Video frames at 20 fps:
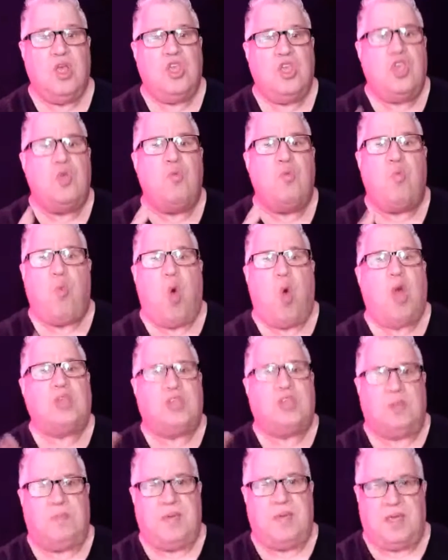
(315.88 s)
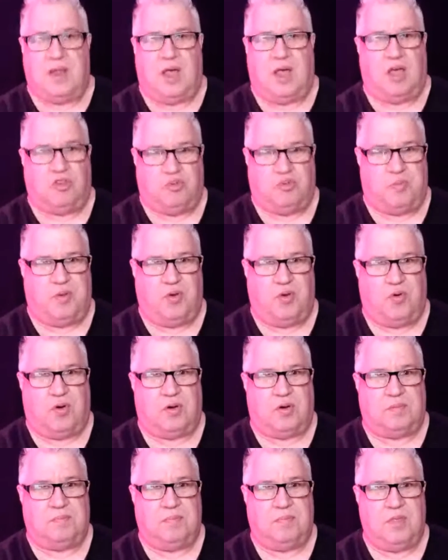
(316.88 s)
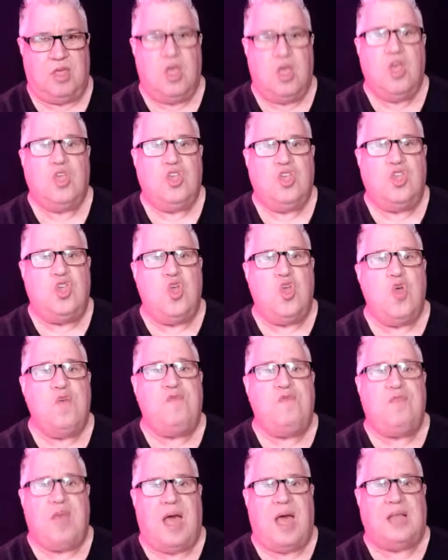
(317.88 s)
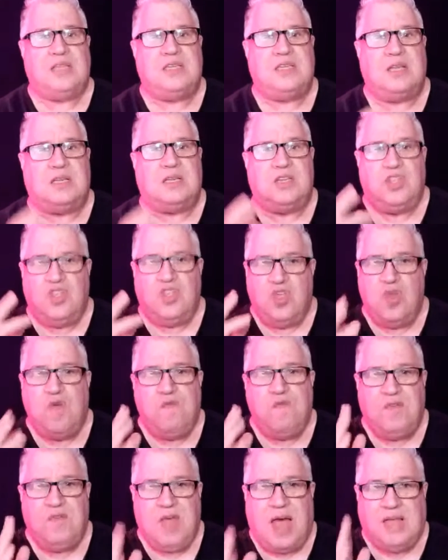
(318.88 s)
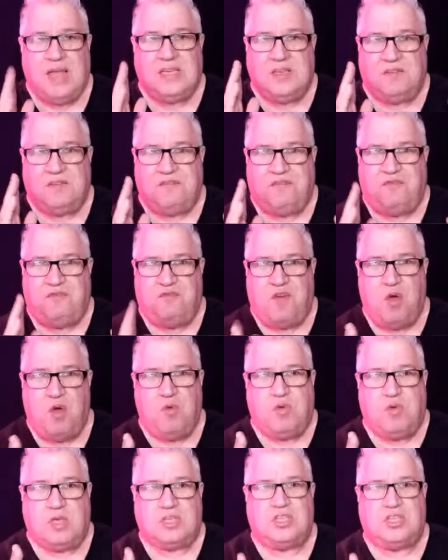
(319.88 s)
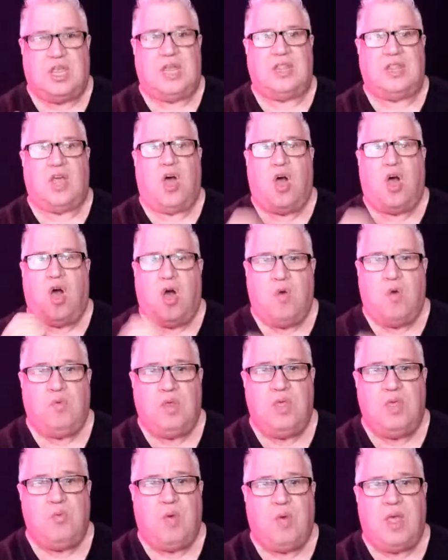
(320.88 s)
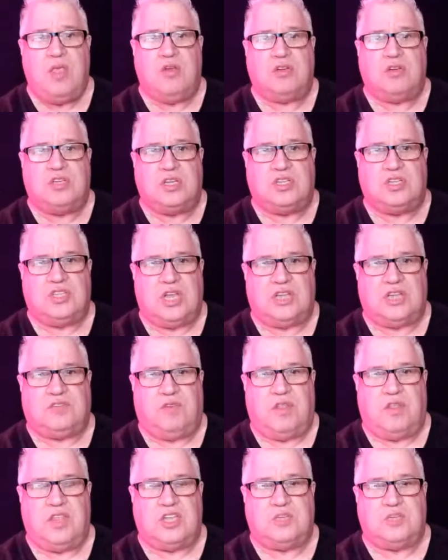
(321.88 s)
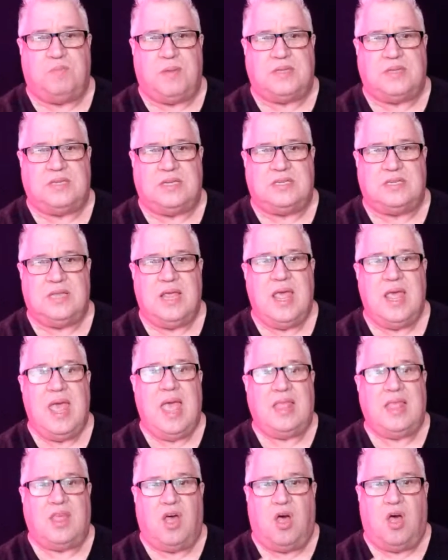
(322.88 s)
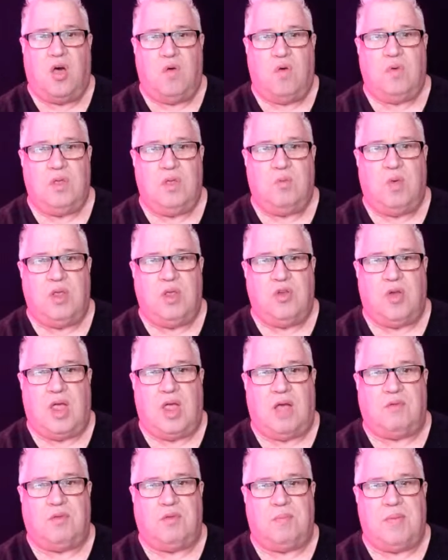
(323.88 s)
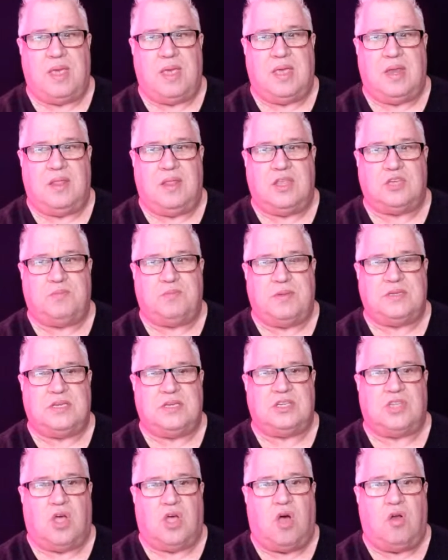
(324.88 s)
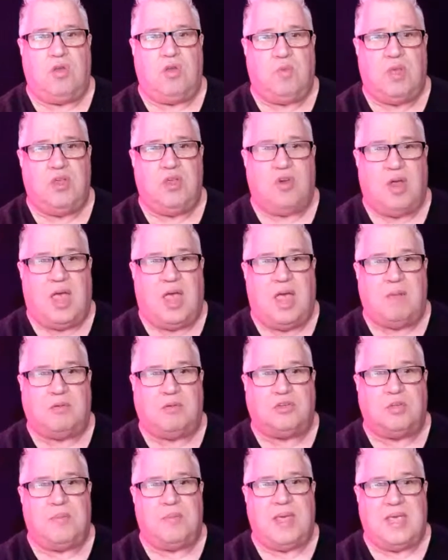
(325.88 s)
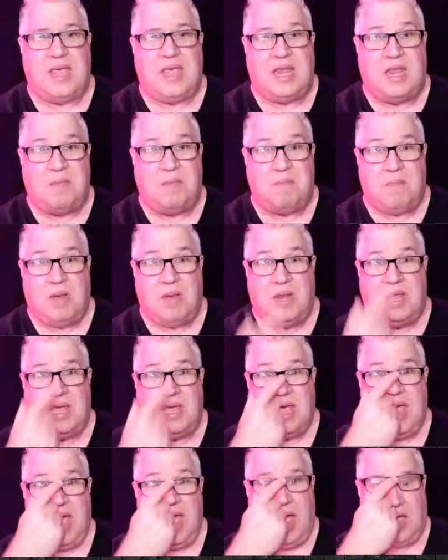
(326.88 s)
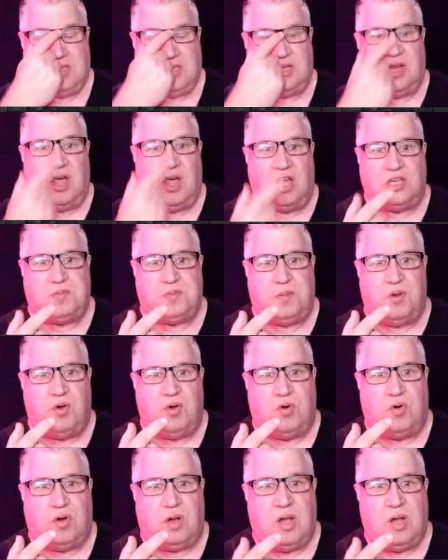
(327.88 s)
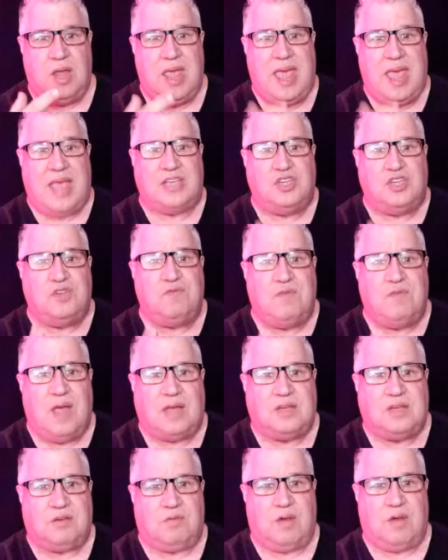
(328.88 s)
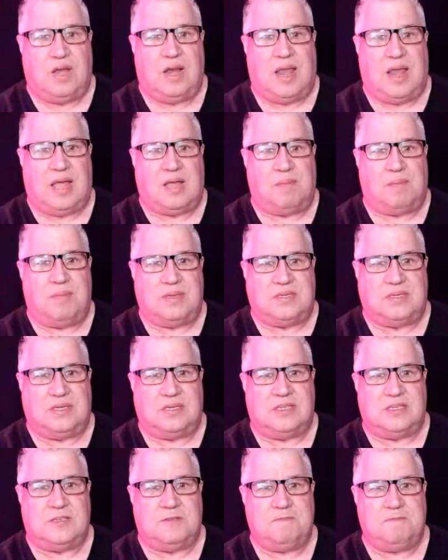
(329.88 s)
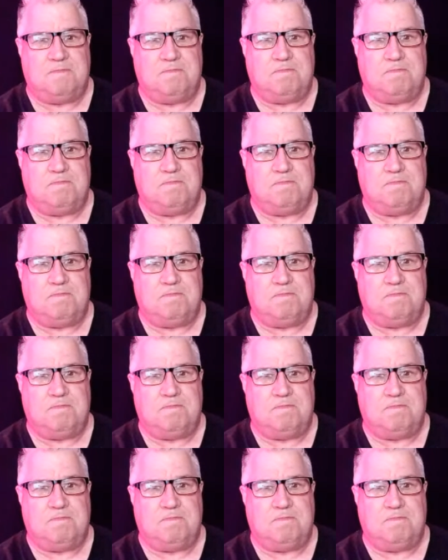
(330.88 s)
You want to be an entrepreneur. You've got to focus. And the only way you're successful in this business, the only way you're able to make it in this business, the only way you're able to make any money as an entrepreneur is you've got to run it like a business.